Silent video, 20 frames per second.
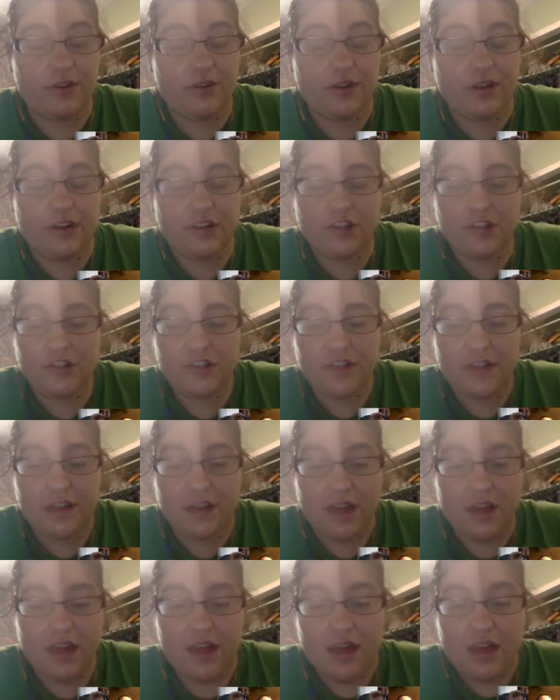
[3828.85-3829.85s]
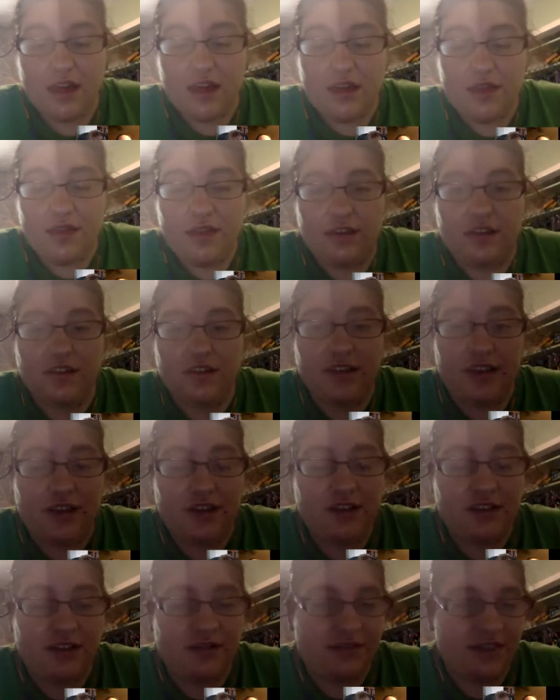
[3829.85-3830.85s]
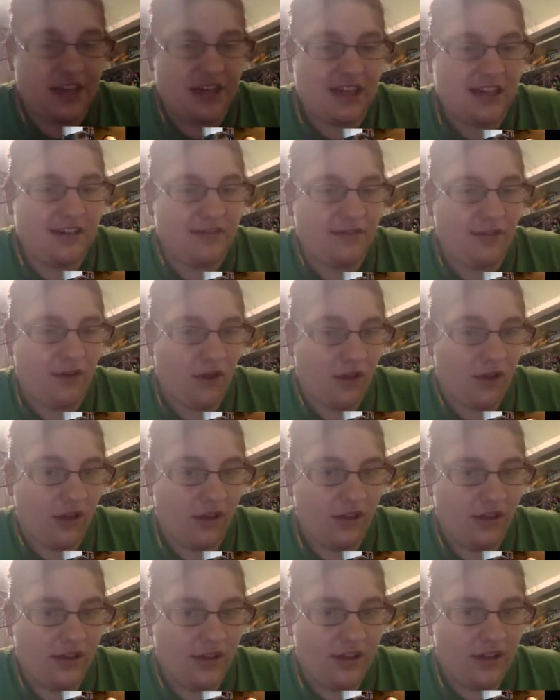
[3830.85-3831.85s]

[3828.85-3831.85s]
and it's just this sense of evil